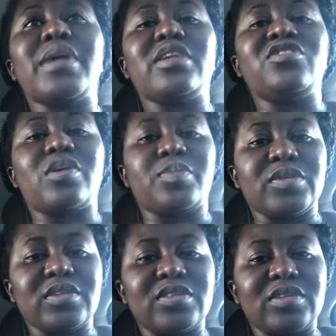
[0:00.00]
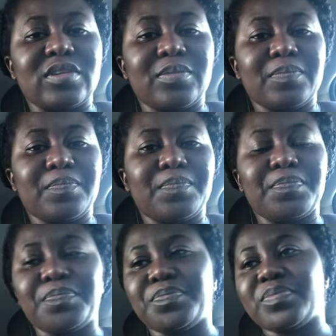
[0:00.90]
manager position
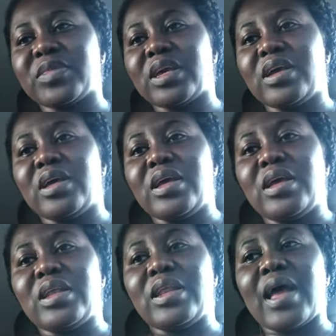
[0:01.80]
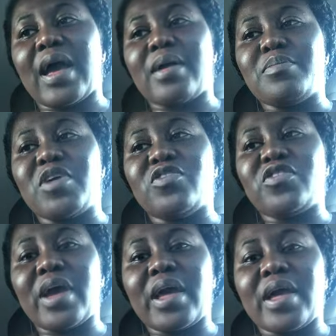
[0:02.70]
na me
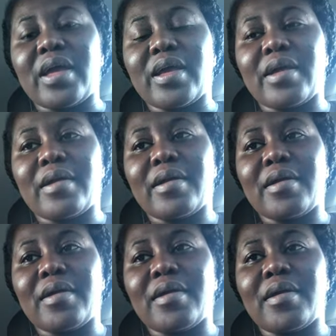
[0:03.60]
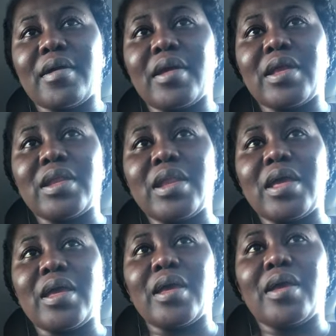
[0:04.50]
share
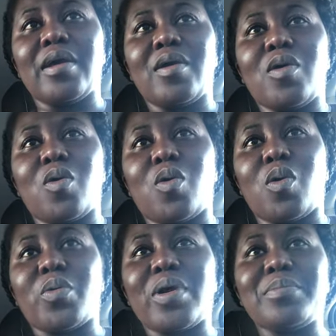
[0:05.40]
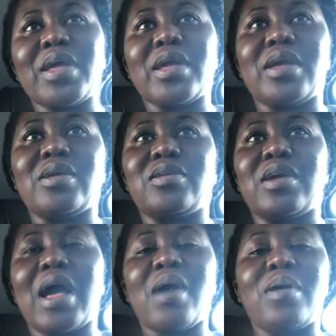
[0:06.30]
ne or me
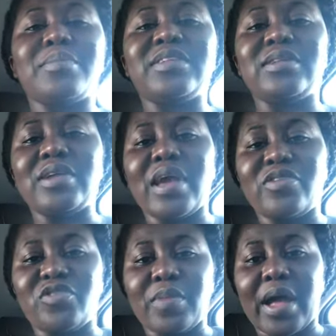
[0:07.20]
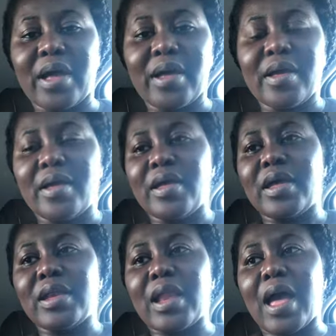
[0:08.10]
how I see ye juma
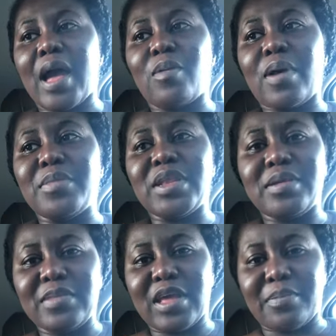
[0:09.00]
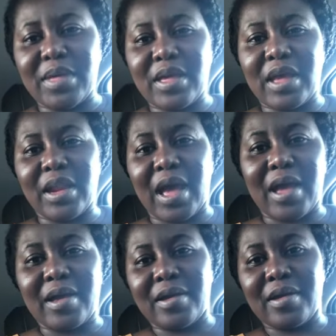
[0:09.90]
na how I mean him dear me ye
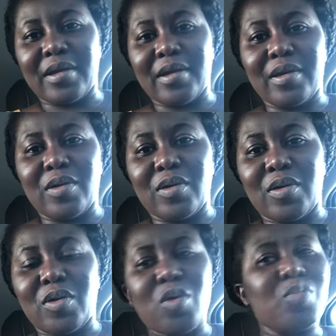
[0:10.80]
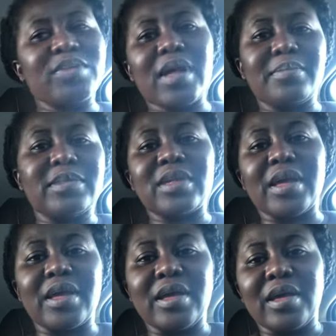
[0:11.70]
na obusa me
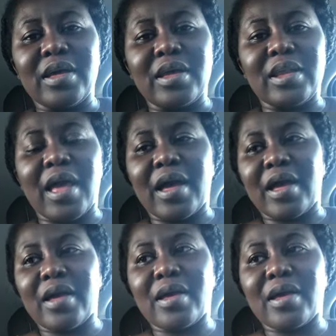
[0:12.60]
say na